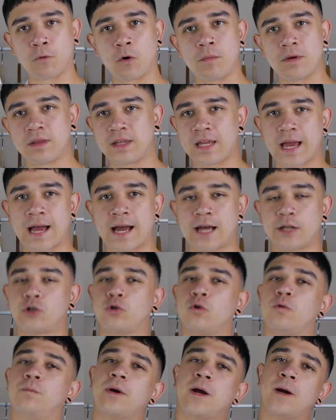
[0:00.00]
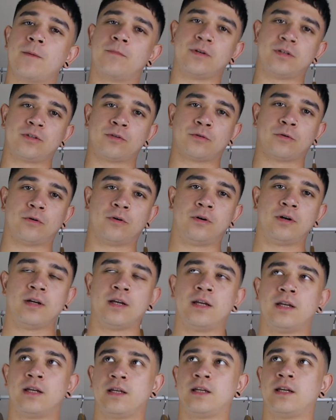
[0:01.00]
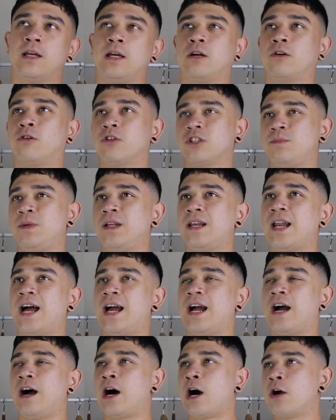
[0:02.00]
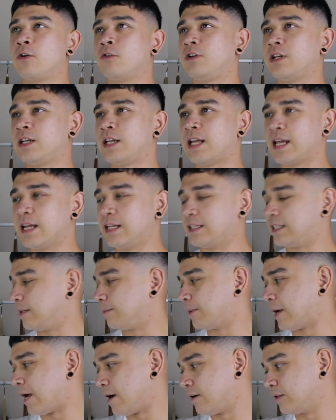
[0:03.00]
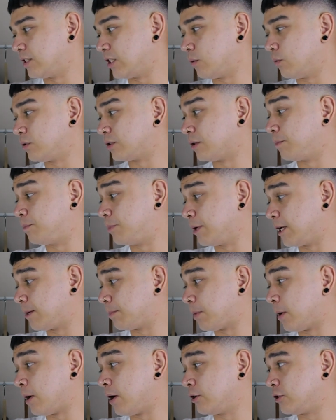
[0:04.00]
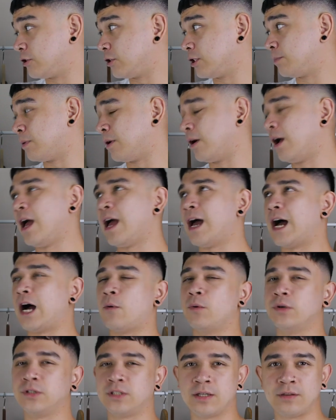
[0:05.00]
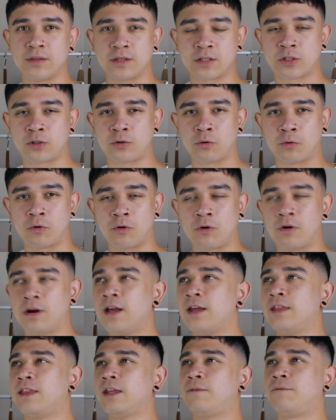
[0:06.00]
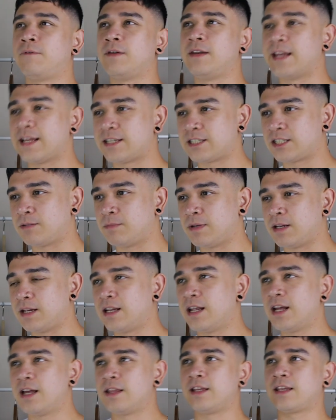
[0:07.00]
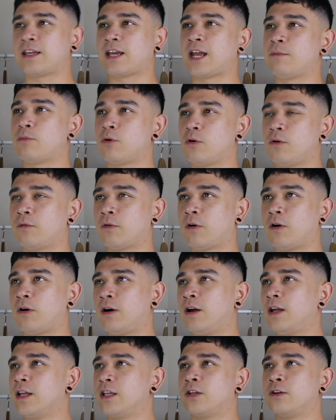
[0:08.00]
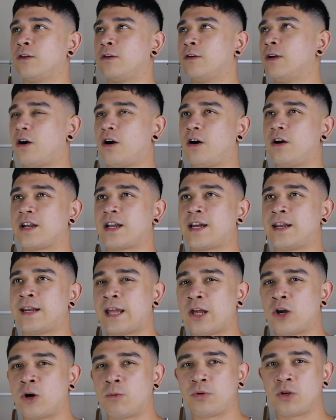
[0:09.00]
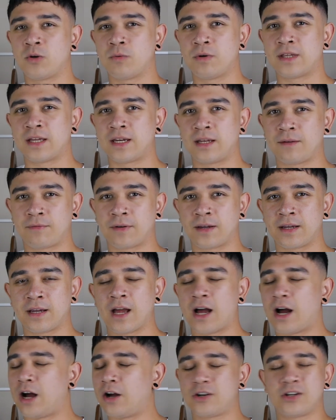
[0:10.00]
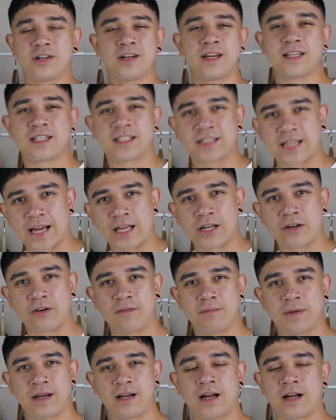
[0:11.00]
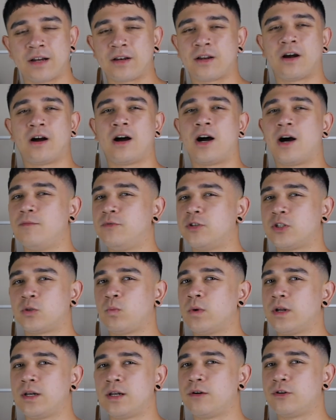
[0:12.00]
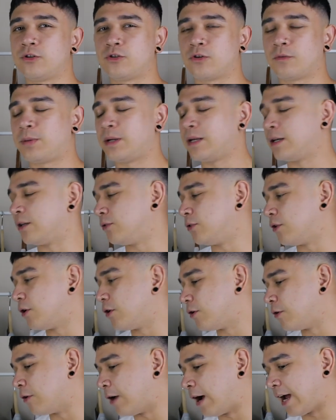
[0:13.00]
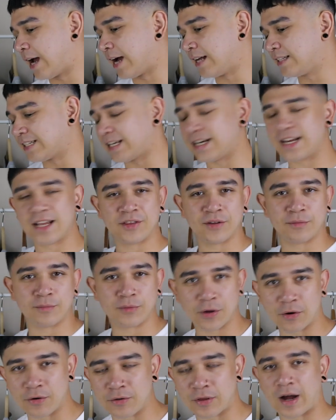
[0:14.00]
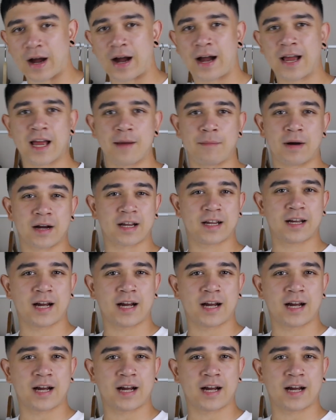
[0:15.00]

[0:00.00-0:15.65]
from the actual Burberry store. It cost me like £180. It was a big purchase, but I was in the store. They finessed me. They came over, you know, oh, can I help you with anything? I couldn't stand there and be like, nah, I'm just window shopping. No, I had to let them know that I am a